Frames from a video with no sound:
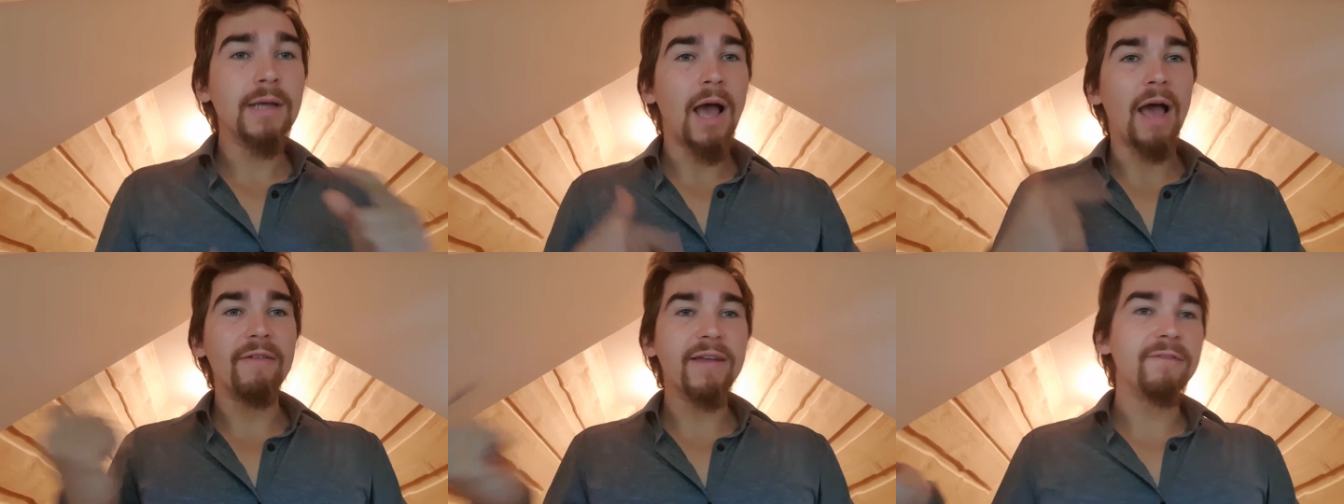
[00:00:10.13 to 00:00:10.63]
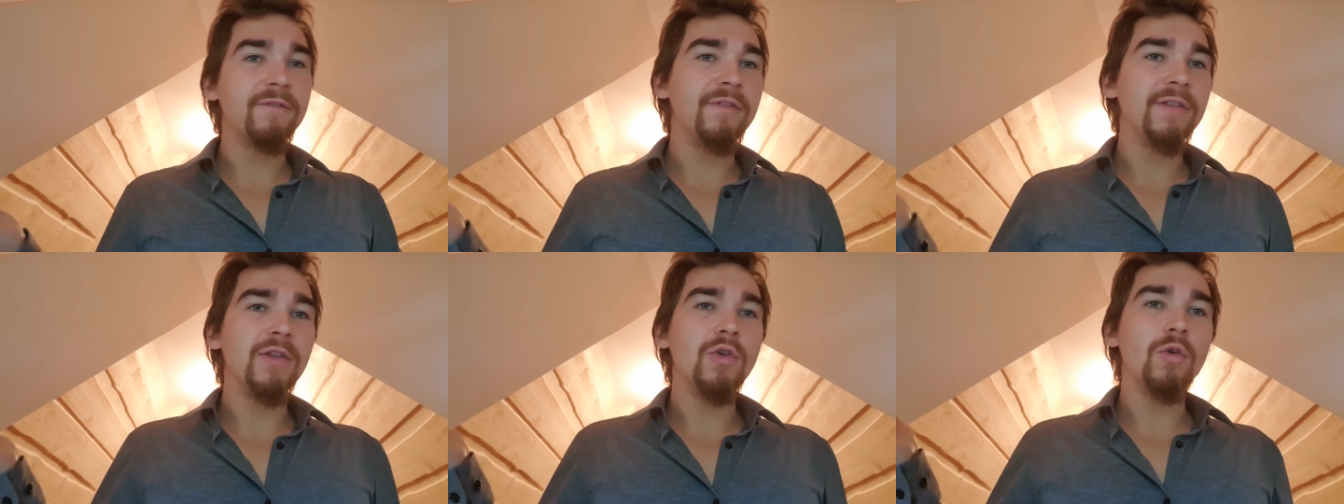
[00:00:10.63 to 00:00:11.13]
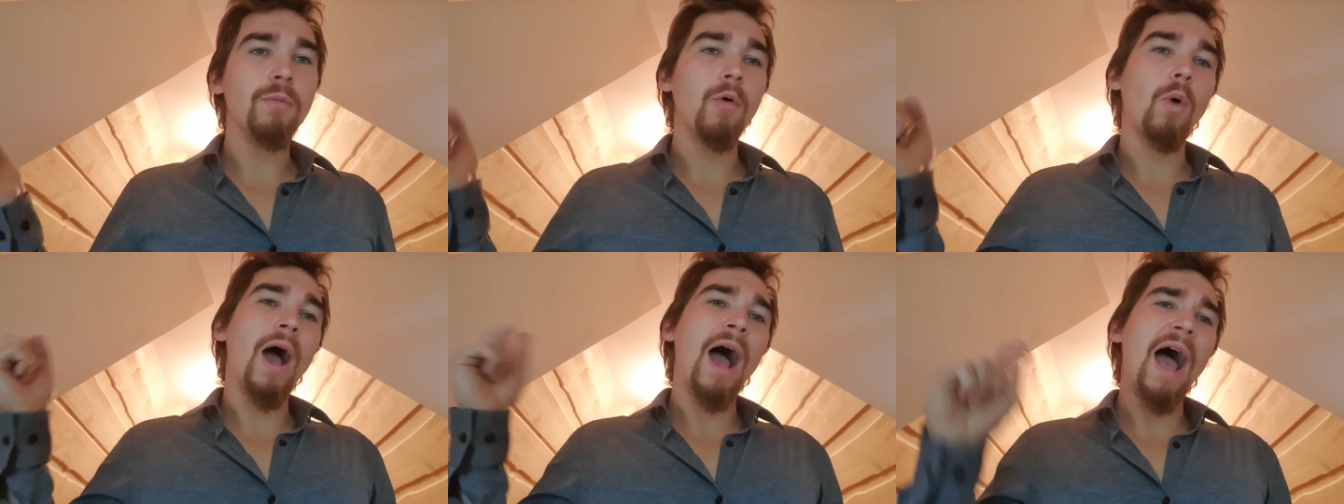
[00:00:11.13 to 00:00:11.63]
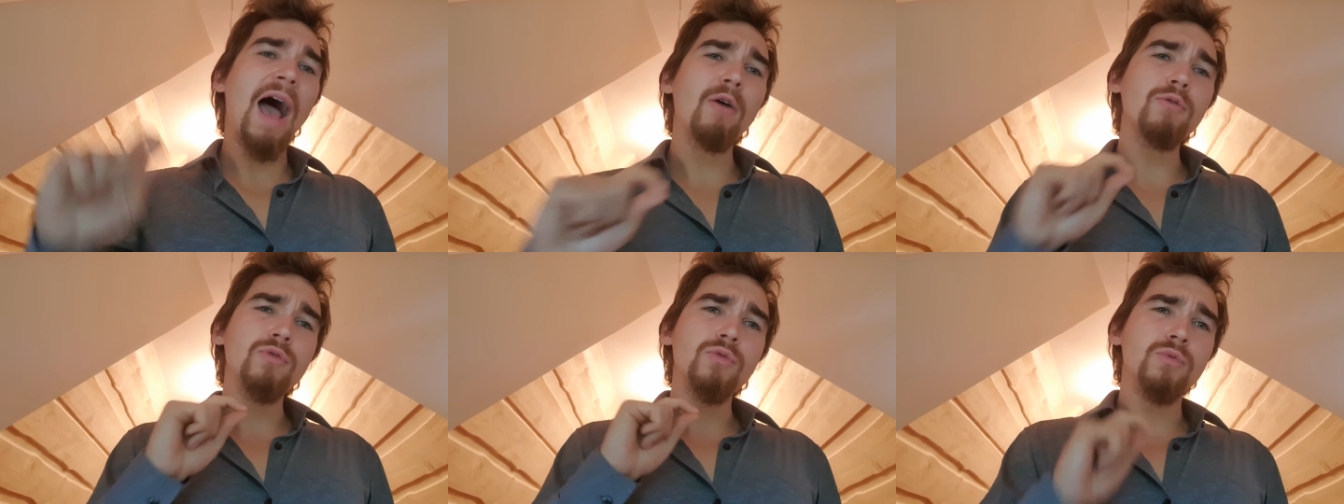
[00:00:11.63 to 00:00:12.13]
having a video about
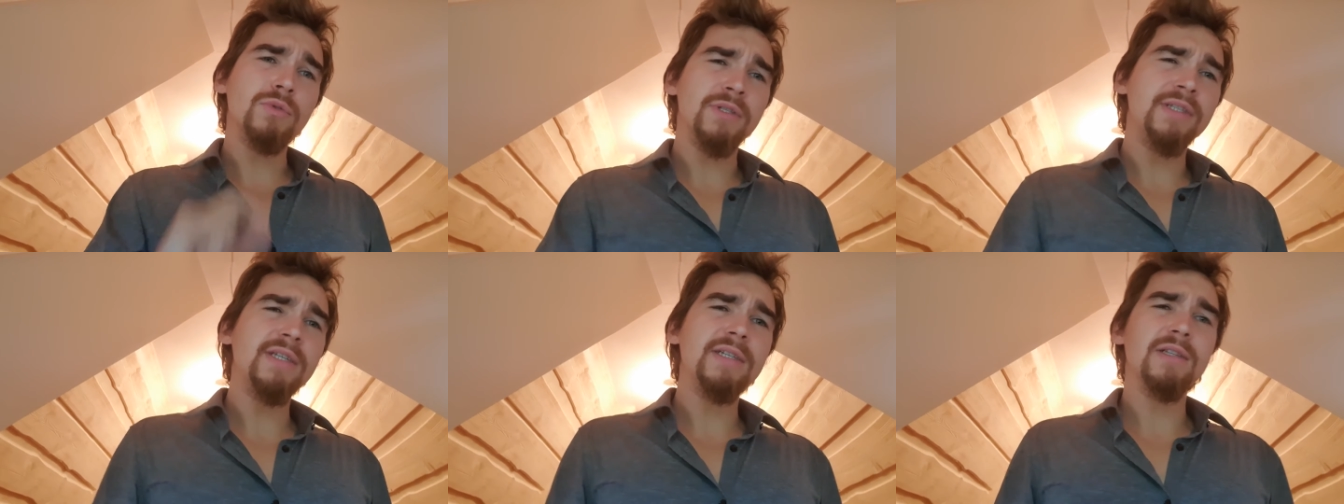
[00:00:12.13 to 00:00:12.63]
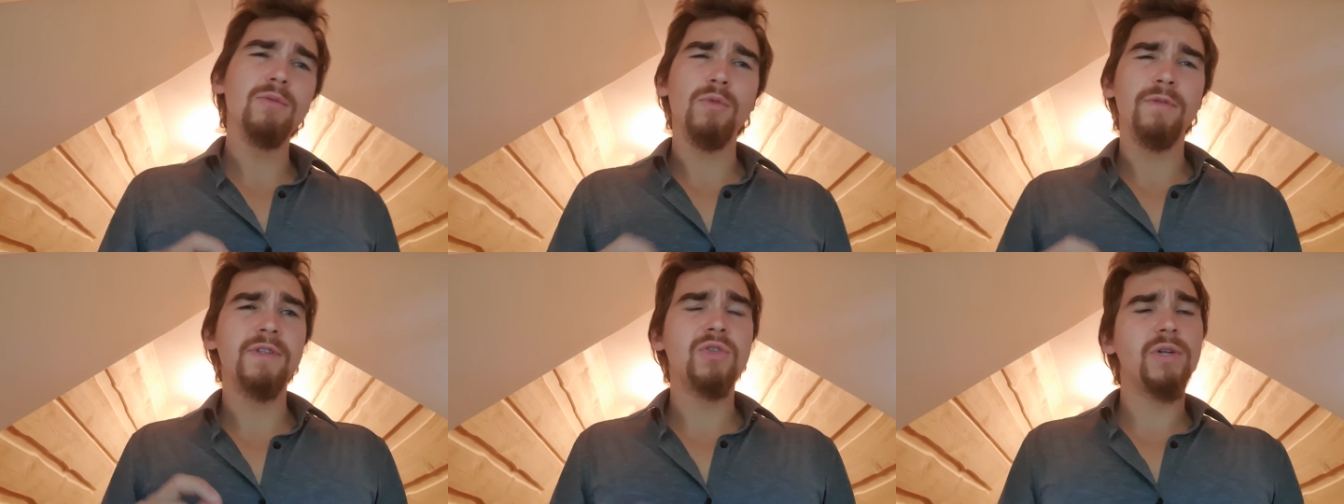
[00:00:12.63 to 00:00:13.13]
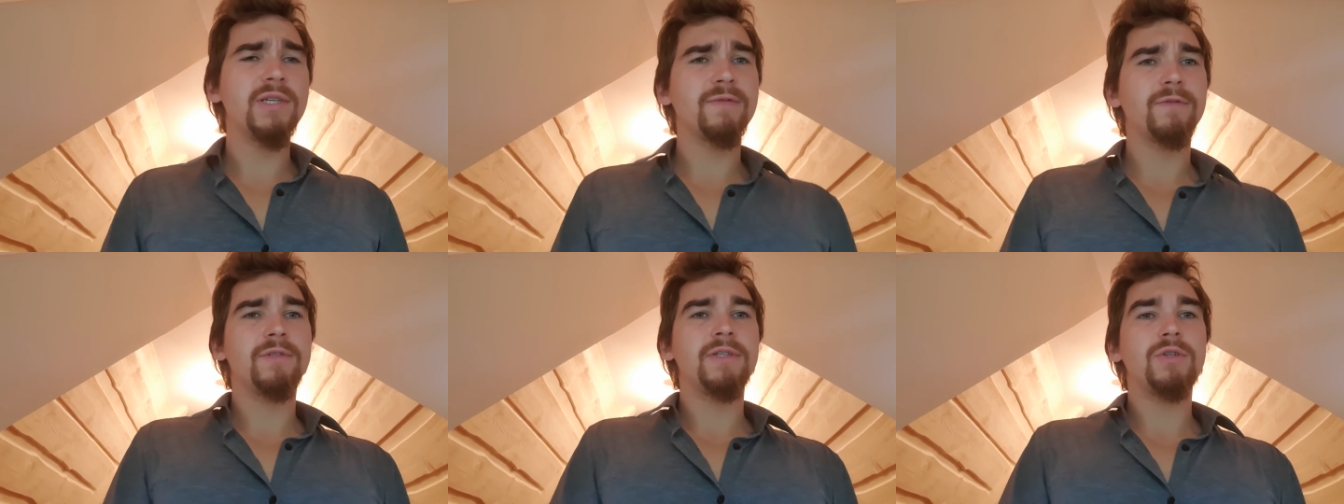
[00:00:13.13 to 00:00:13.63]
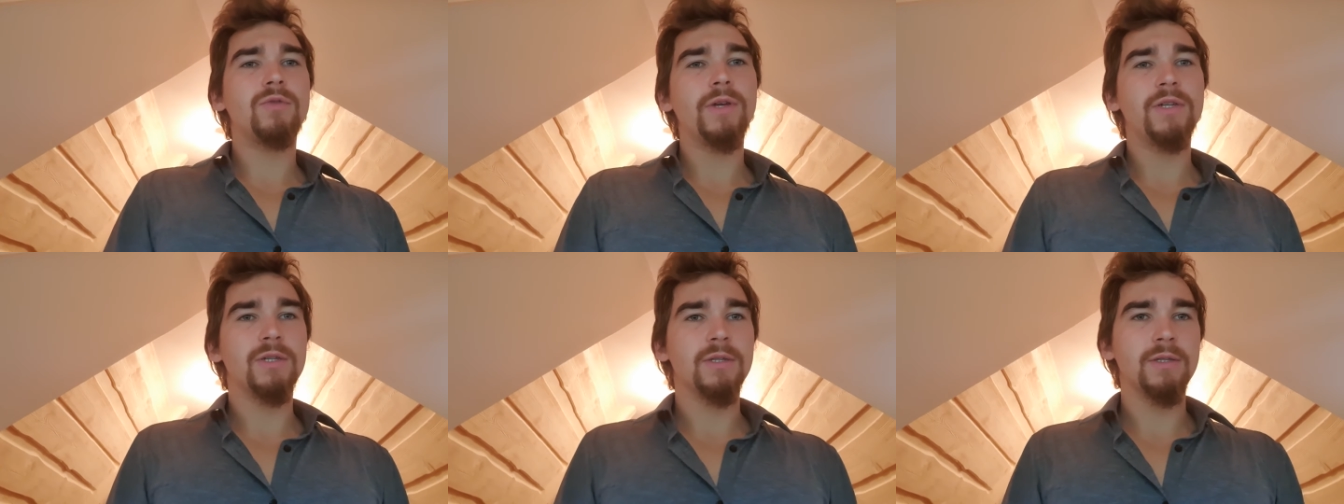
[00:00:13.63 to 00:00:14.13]
how to deal with stressful
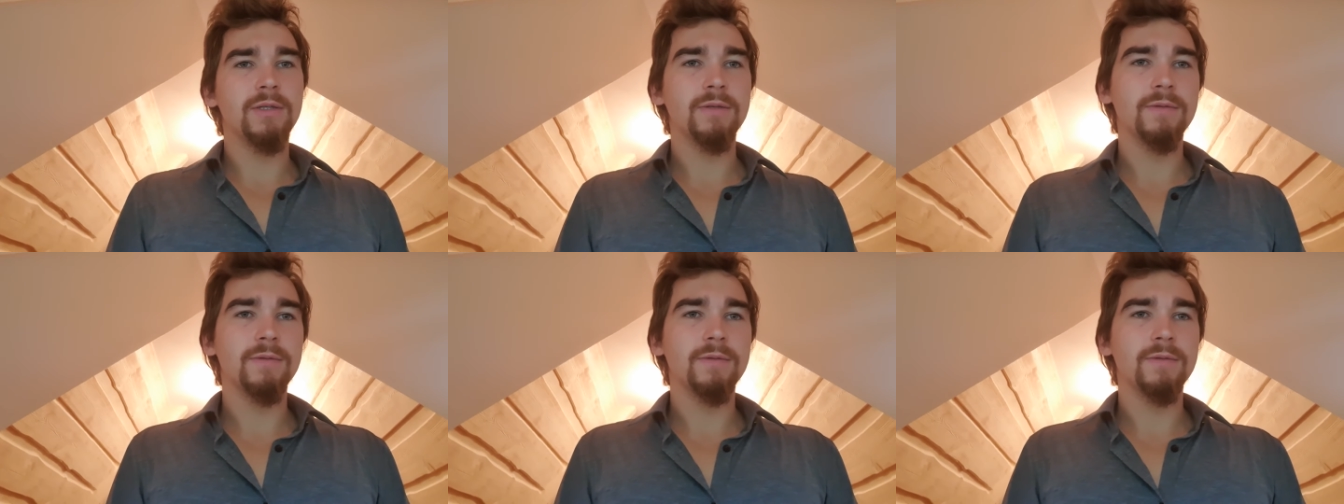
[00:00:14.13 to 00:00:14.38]
situations.